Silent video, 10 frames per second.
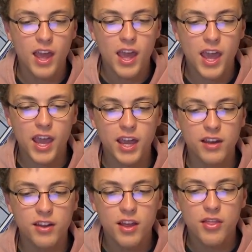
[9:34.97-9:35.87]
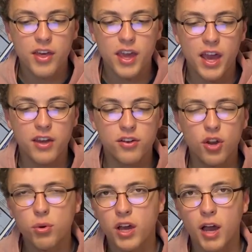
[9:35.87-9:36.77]
and they had
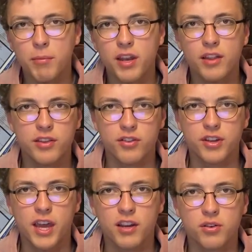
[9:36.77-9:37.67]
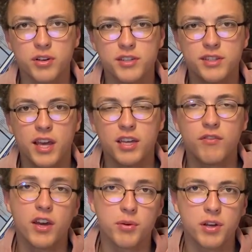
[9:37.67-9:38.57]
no comment on the other categories that
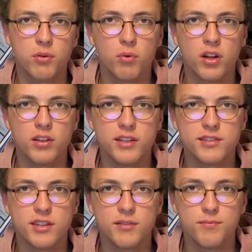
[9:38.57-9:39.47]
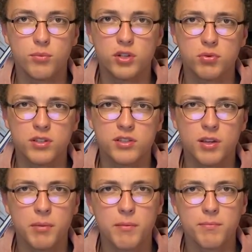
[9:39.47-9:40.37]
Evaluator 1 listed, which was a
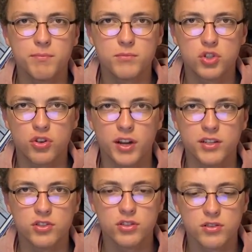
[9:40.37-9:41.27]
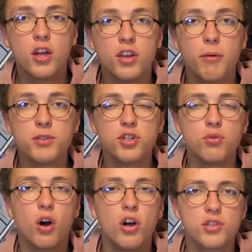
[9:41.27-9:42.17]
bit strange. Number 2
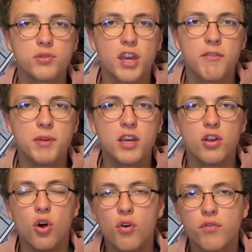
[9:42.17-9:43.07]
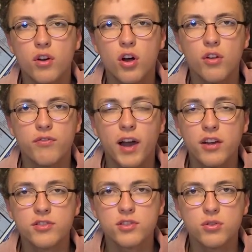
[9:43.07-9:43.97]
also gave me an overall
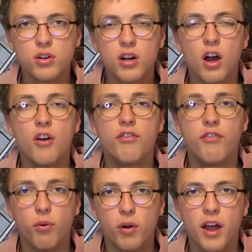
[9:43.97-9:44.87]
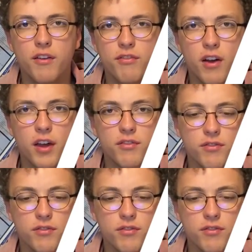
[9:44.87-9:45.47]
file score of 4 out of 5.